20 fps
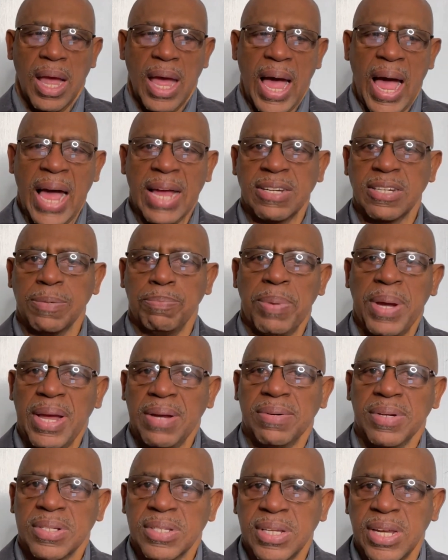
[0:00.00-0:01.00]
I should be
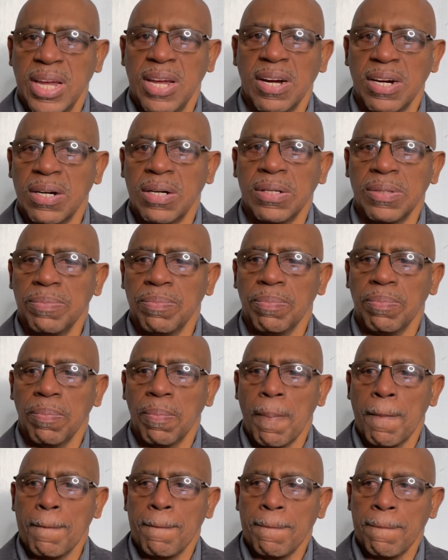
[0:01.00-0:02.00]
able to tell
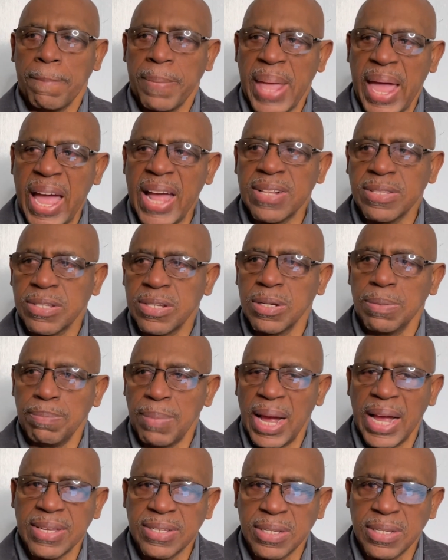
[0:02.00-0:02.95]
that to my